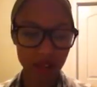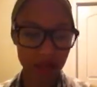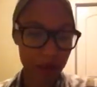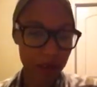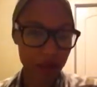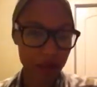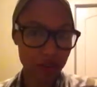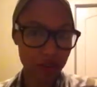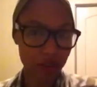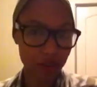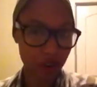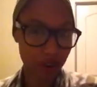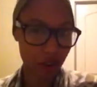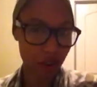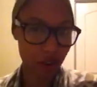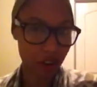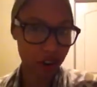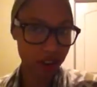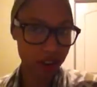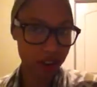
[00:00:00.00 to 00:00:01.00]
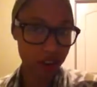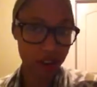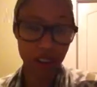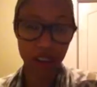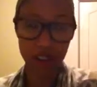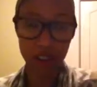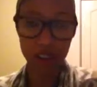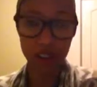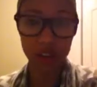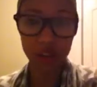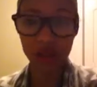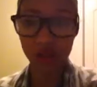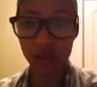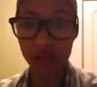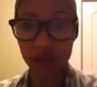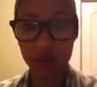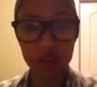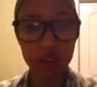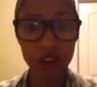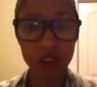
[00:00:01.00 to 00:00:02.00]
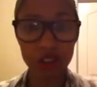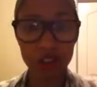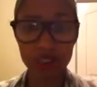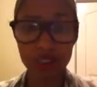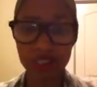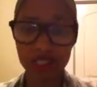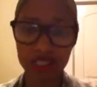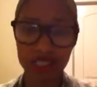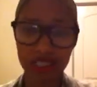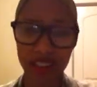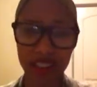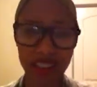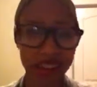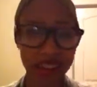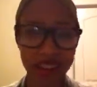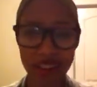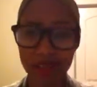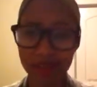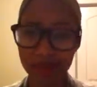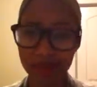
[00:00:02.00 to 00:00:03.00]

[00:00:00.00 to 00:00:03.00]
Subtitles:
maybe I should do the Guard because the recruiting office is like